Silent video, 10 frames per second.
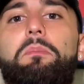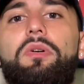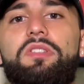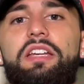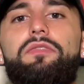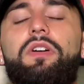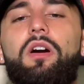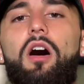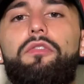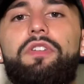belief and
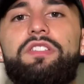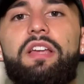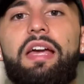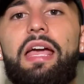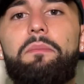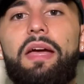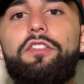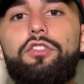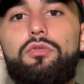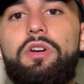confidence like, hey
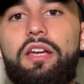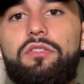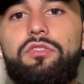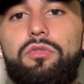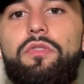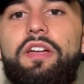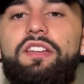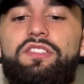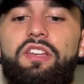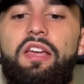man, you can do
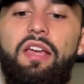this.